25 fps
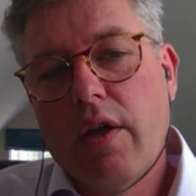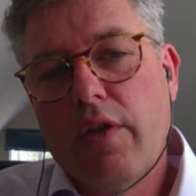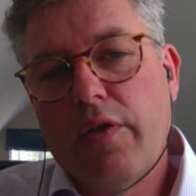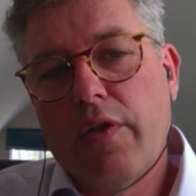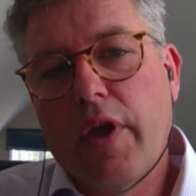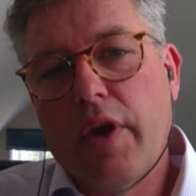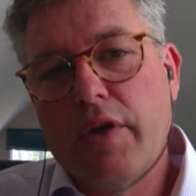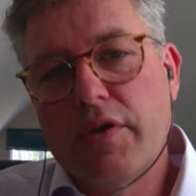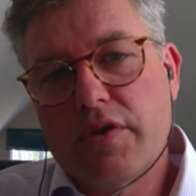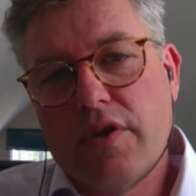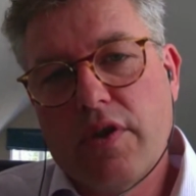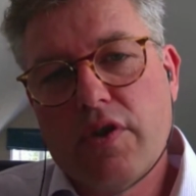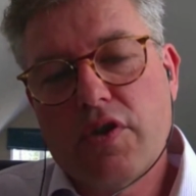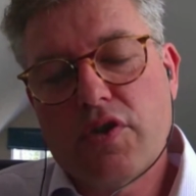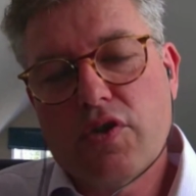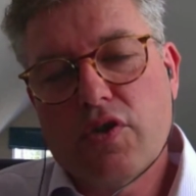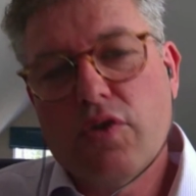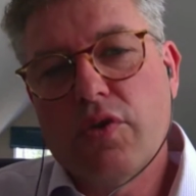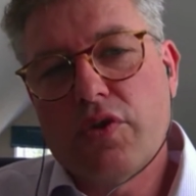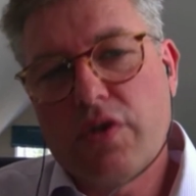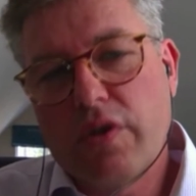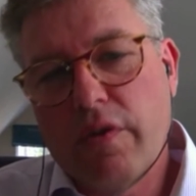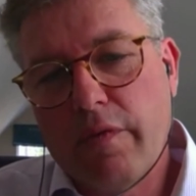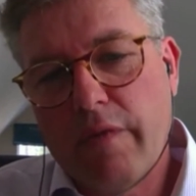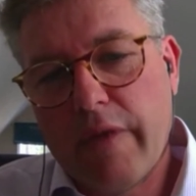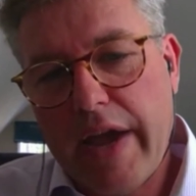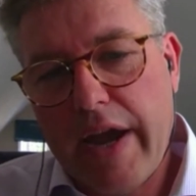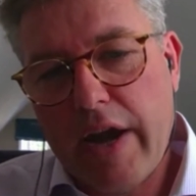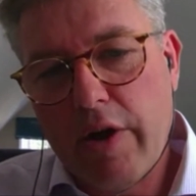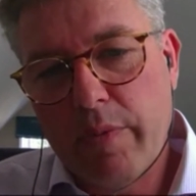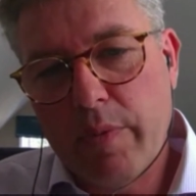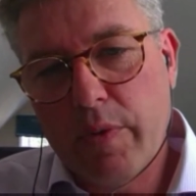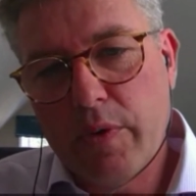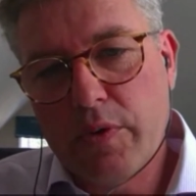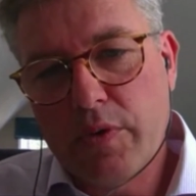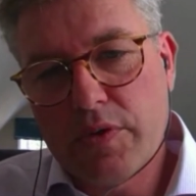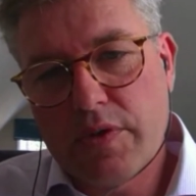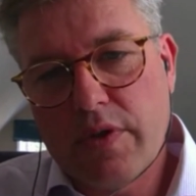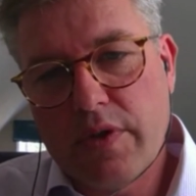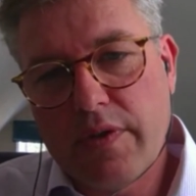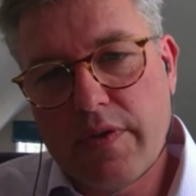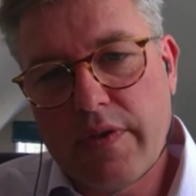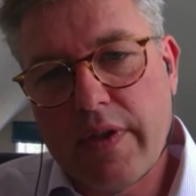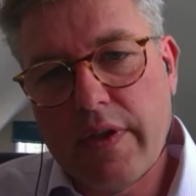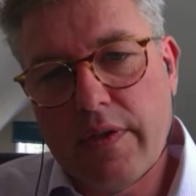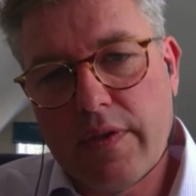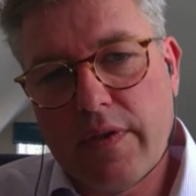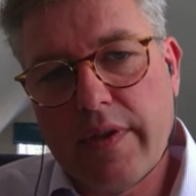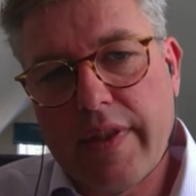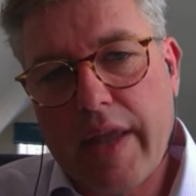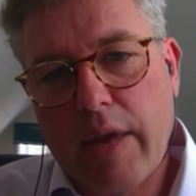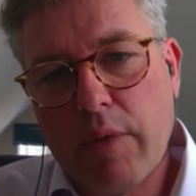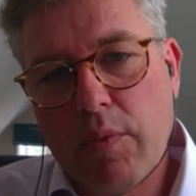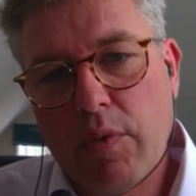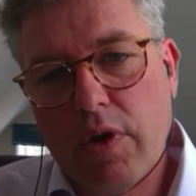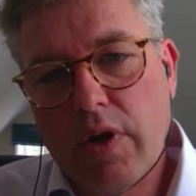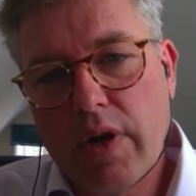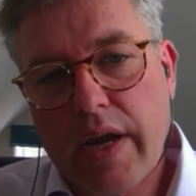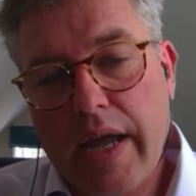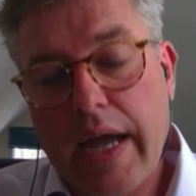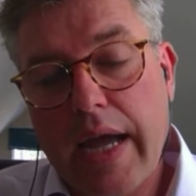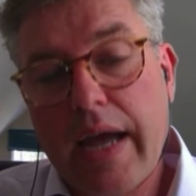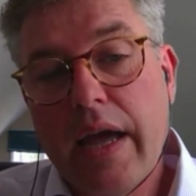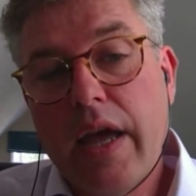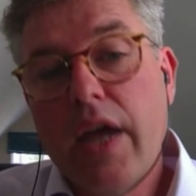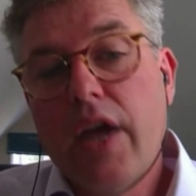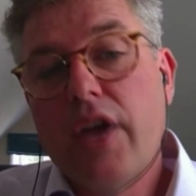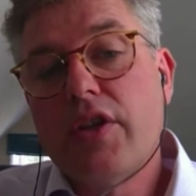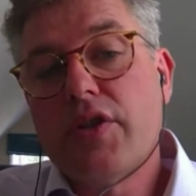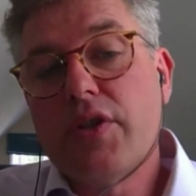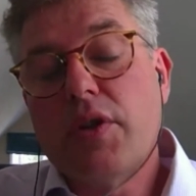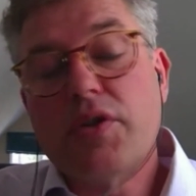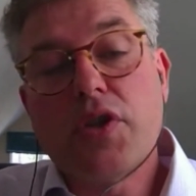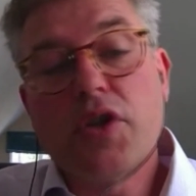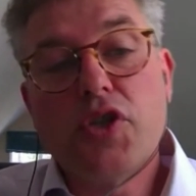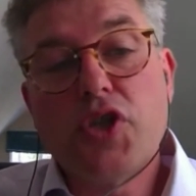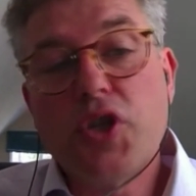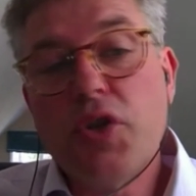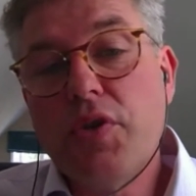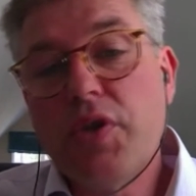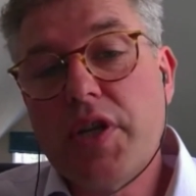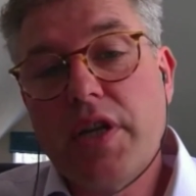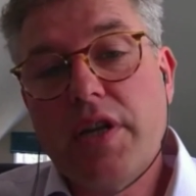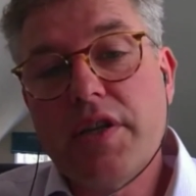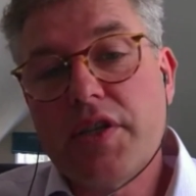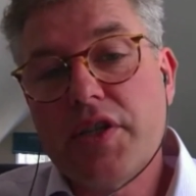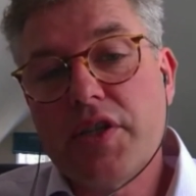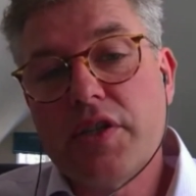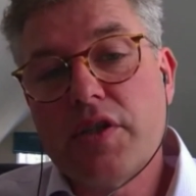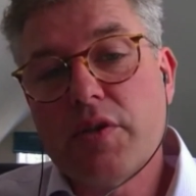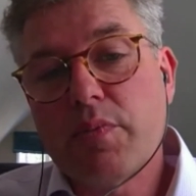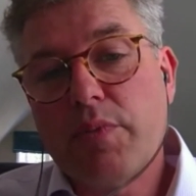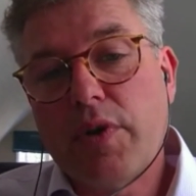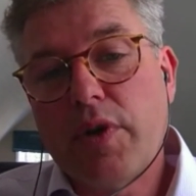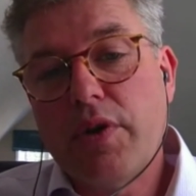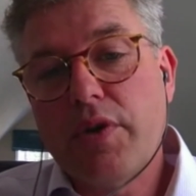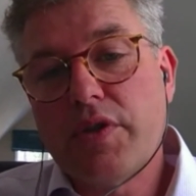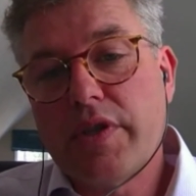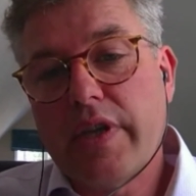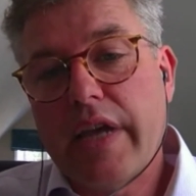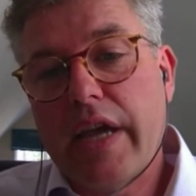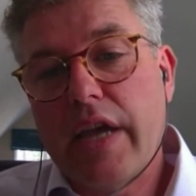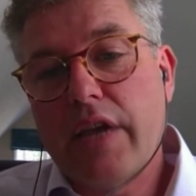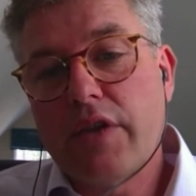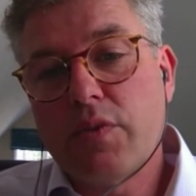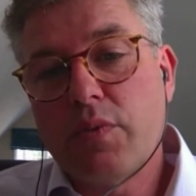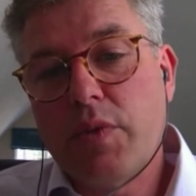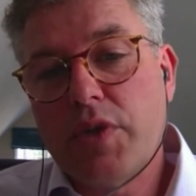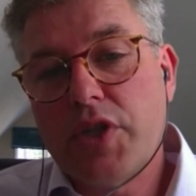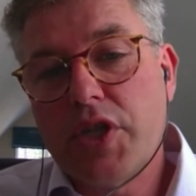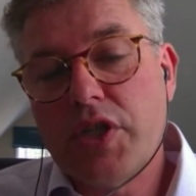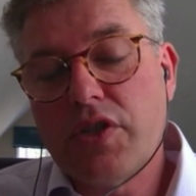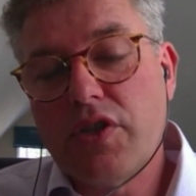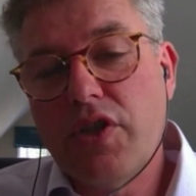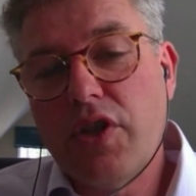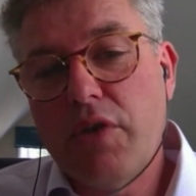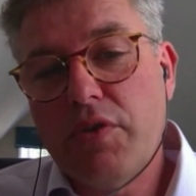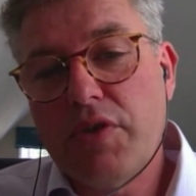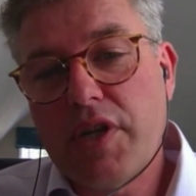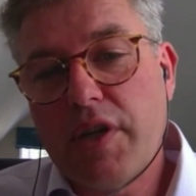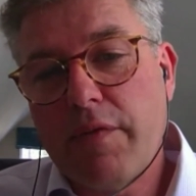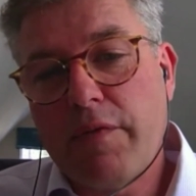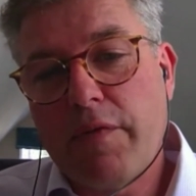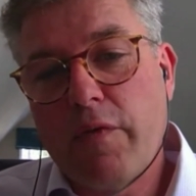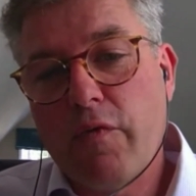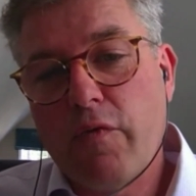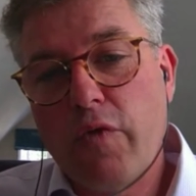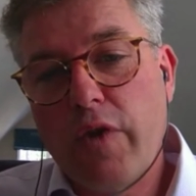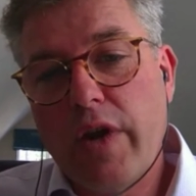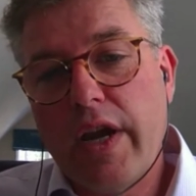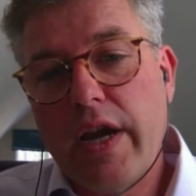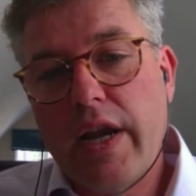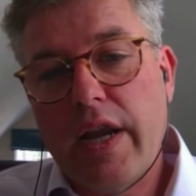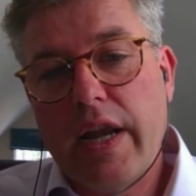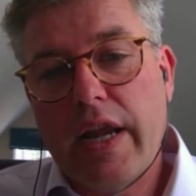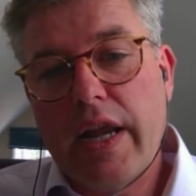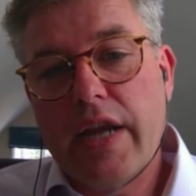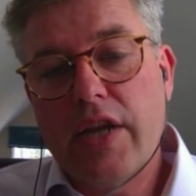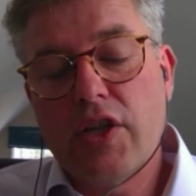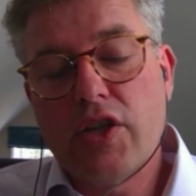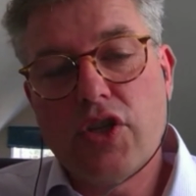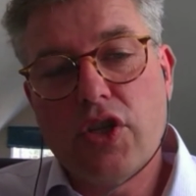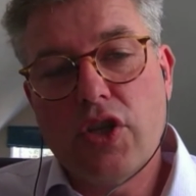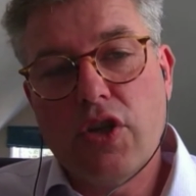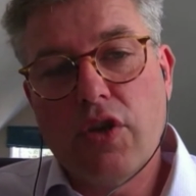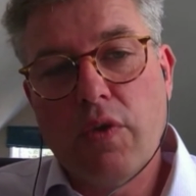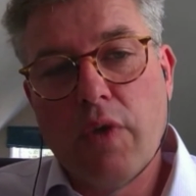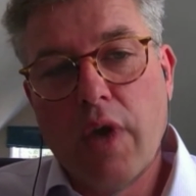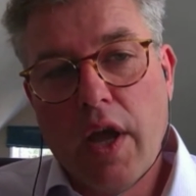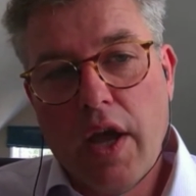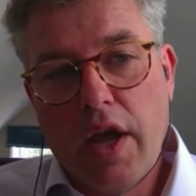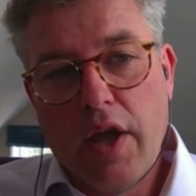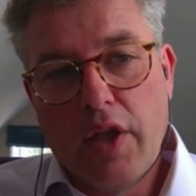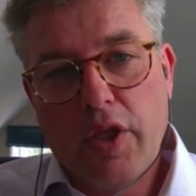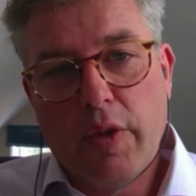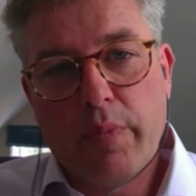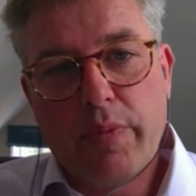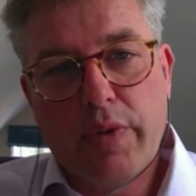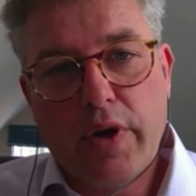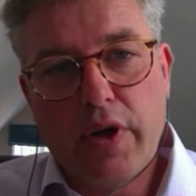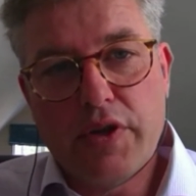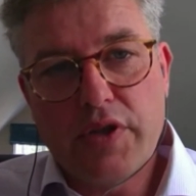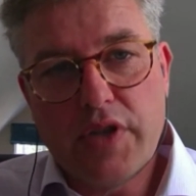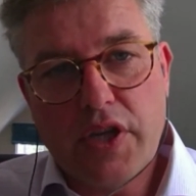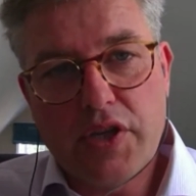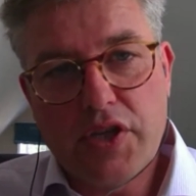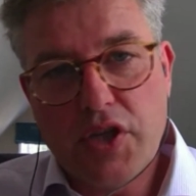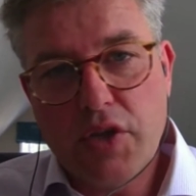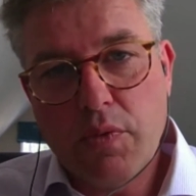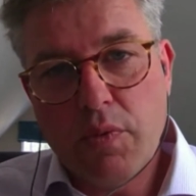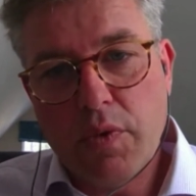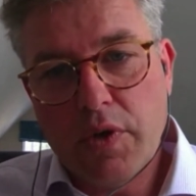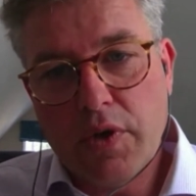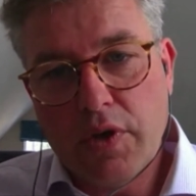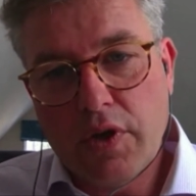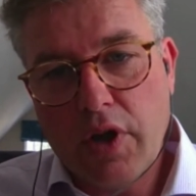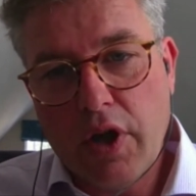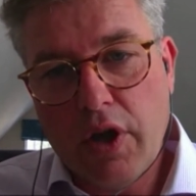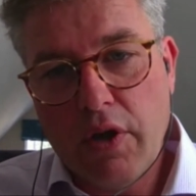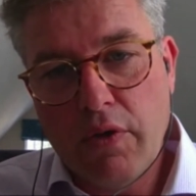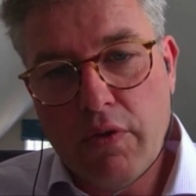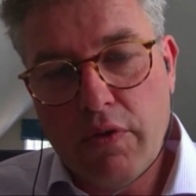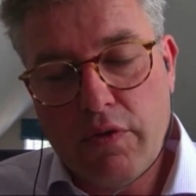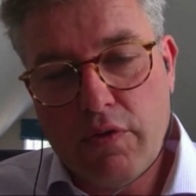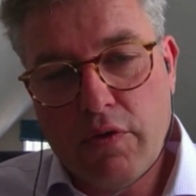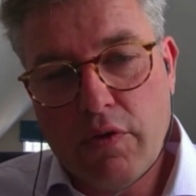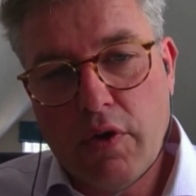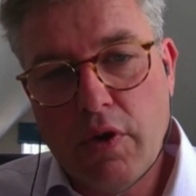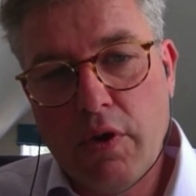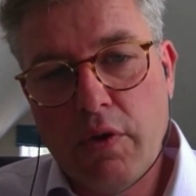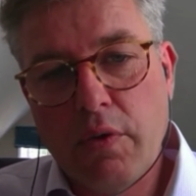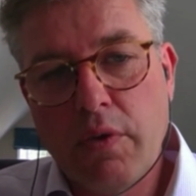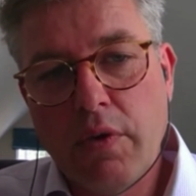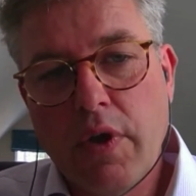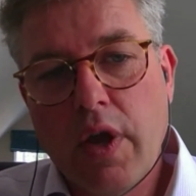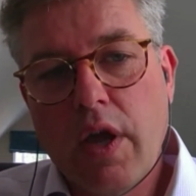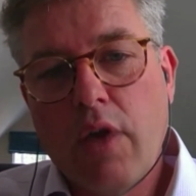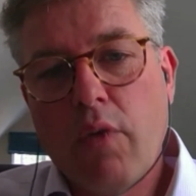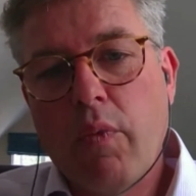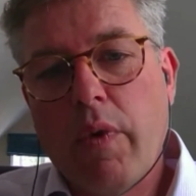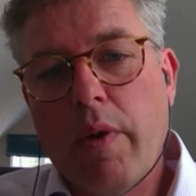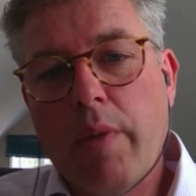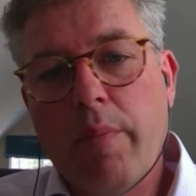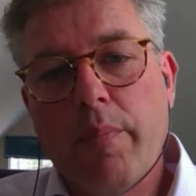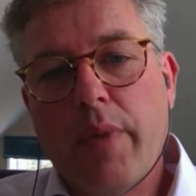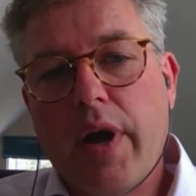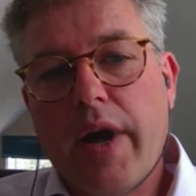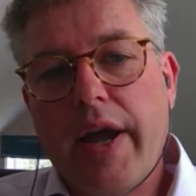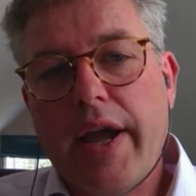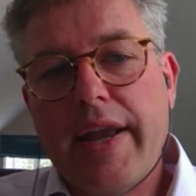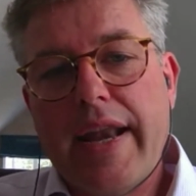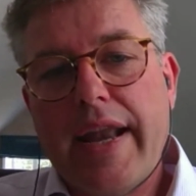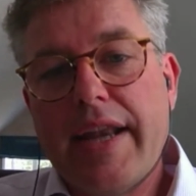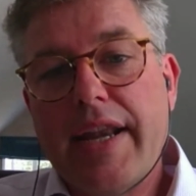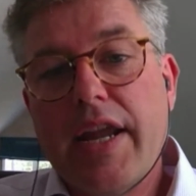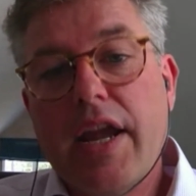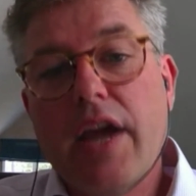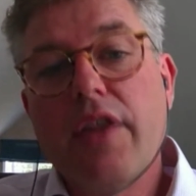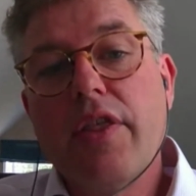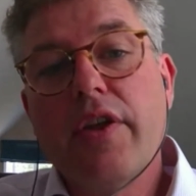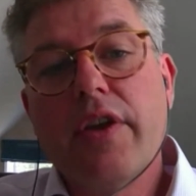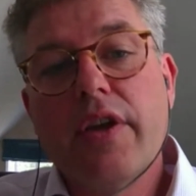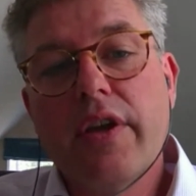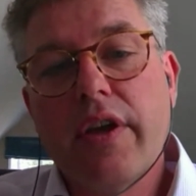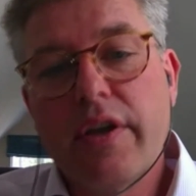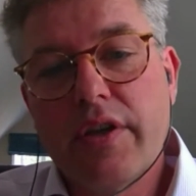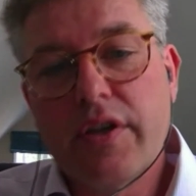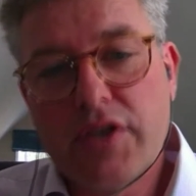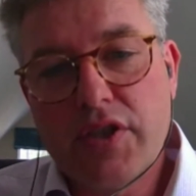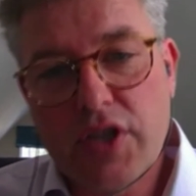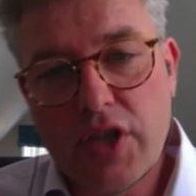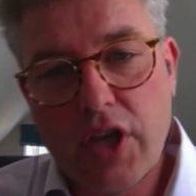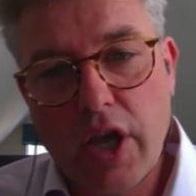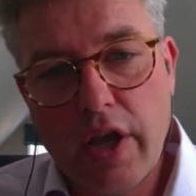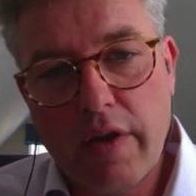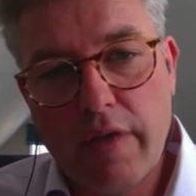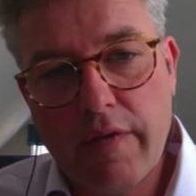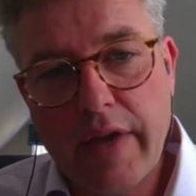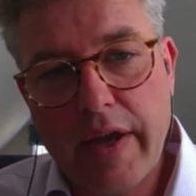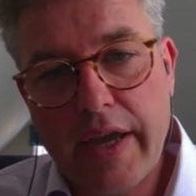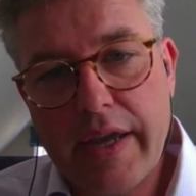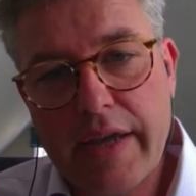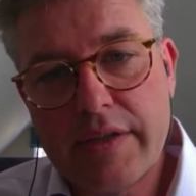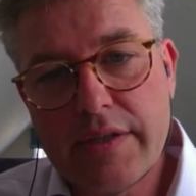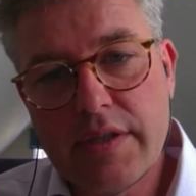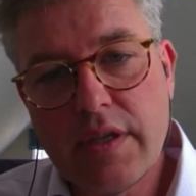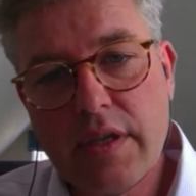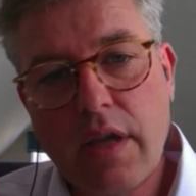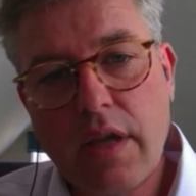Those are the sorts of variables that they will look at. So it's a due diligence process, which is no different really to the process you would go through when buying any other service,